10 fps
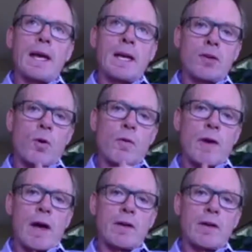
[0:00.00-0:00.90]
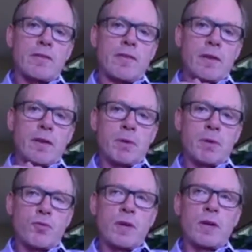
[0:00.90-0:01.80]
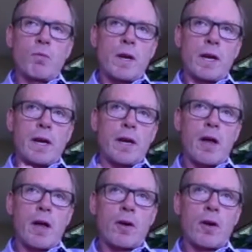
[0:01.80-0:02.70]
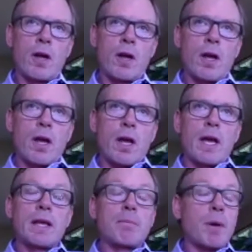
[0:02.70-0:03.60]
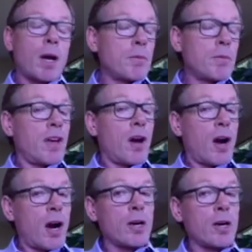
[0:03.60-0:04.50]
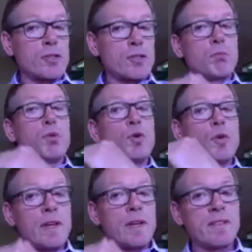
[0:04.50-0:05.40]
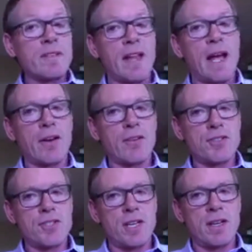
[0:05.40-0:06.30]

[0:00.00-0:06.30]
in core values between one and another, it becomes harder to move into that energy.